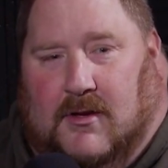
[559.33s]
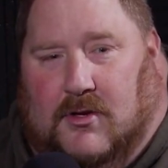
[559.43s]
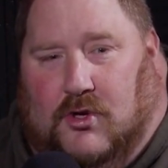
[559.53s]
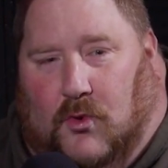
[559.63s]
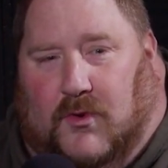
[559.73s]

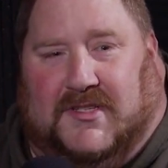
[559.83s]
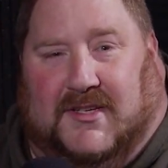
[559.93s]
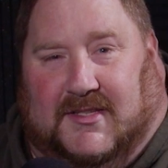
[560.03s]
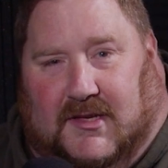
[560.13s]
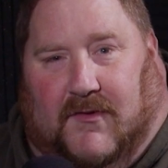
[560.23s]
your
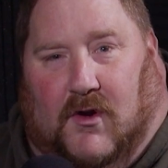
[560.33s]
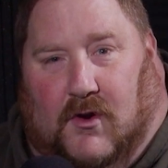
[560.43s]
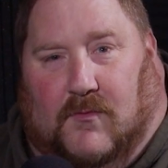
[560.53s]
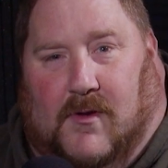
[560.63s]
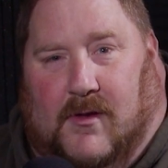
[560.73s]
sense of
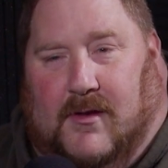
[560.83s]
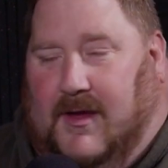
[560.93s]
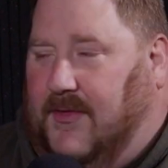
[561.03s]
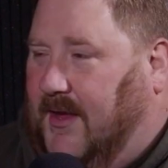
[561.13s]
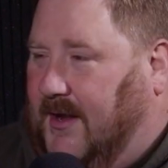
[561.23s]
home,
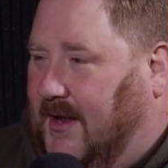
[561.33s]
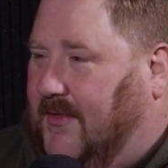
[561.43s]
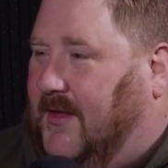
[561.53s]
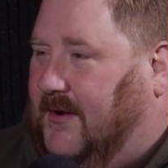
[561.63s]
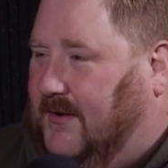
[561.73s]
and
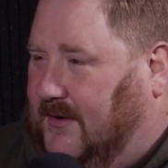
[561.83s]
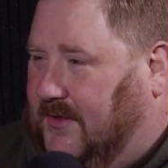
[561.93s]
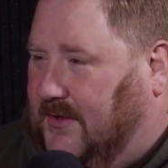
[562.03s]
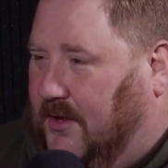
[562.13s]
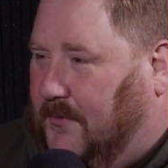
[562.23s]
then
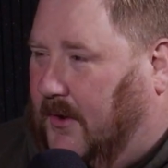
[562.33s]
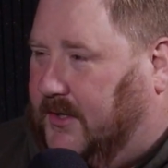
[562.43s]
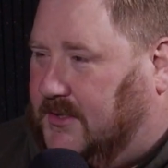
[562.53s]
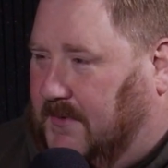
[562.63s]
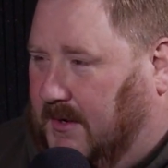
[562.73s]
let the other
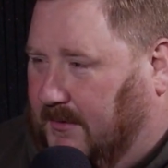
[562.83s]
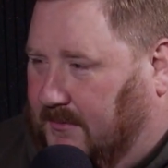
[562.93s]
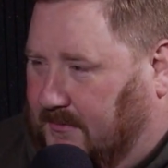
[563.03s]
parts be